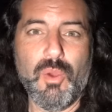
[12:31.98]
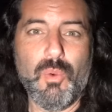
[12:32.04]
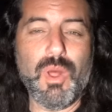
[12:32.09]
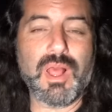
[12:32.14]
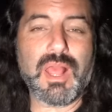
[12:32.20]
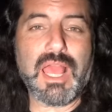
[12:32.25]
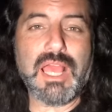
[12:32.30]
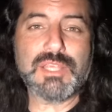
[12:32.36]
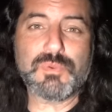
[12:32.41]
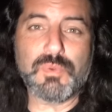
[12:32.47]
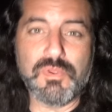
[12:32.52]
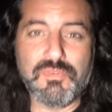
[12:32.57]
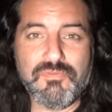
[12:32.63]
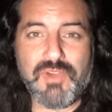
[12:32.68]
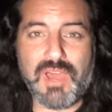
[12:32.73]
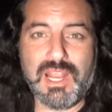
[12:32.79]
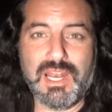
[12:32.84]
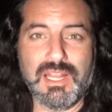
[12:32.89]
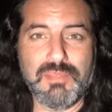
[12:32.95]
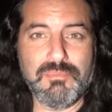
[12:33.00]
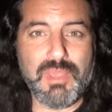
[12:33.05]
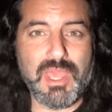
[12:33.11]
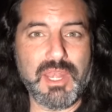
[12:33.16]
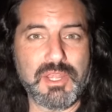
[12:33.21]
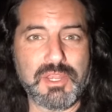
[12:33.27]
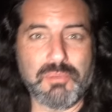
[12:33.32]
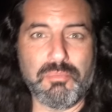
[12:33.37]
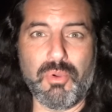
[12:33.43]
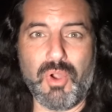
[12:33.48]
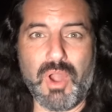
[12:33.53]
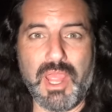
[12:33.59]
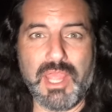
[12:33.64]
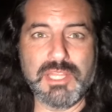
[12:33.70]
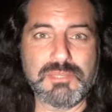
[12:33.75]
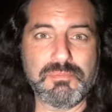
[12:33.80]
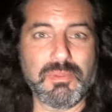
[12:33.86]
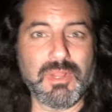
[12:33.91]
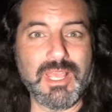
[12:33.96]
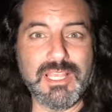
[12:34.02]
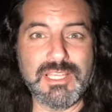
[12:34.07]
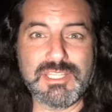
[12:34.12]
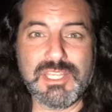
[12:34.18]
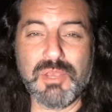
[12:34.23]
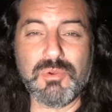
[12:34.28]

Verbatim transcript: Well, guys, we finally made it to Brian's place.